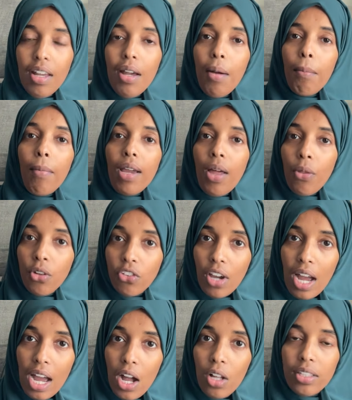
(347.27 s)
my other
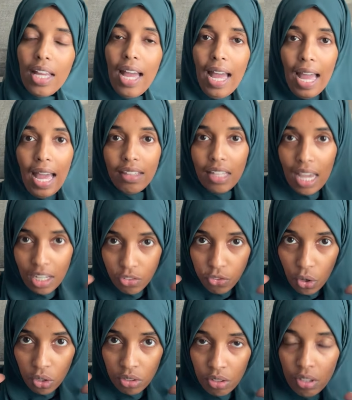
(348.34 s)
child has
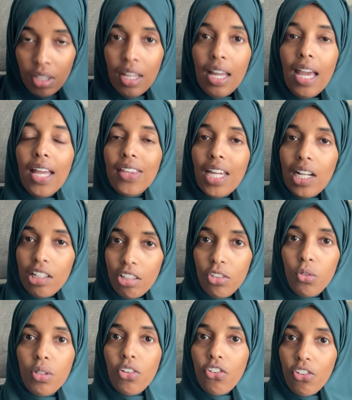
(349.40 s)
headphones and they're listening to
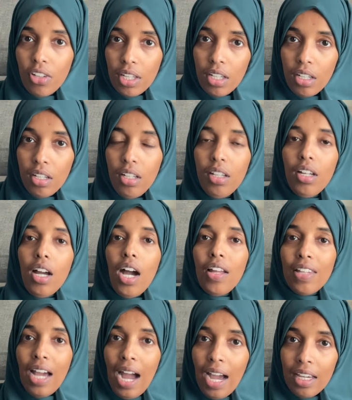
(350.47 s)
the sheikh on
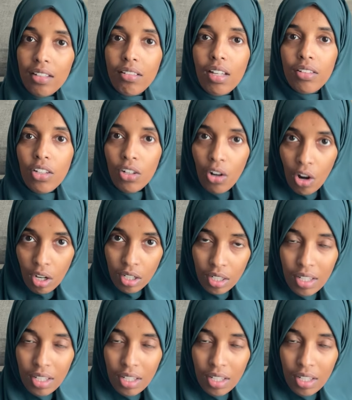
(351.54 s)
the ayahs that they're on.